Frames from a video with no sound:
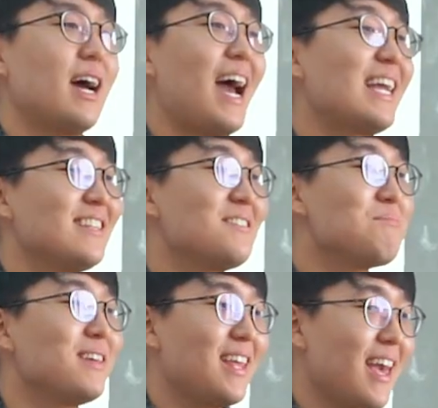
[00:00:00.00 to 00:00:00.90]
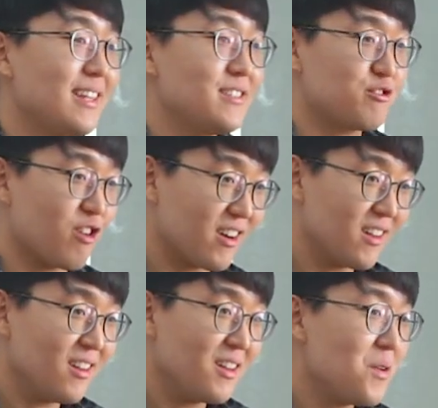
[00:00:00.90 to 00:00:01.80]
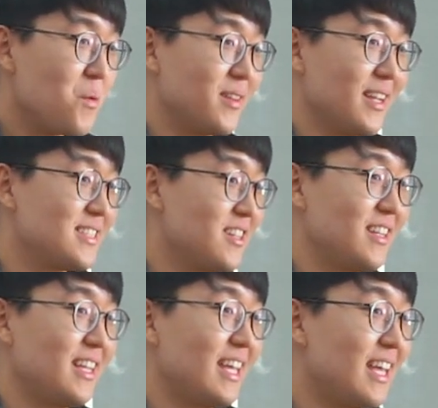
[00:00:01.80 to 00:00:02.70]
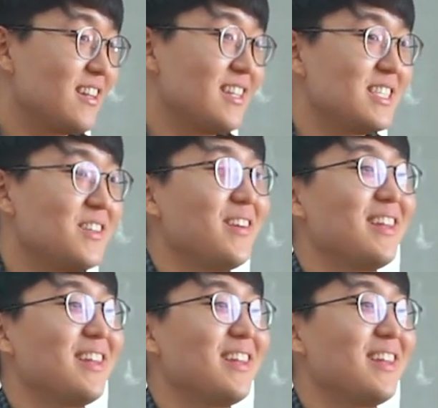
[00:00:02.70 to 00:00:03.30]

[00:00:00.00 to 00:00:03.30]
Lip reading: I didn't meet any struggle when I study English in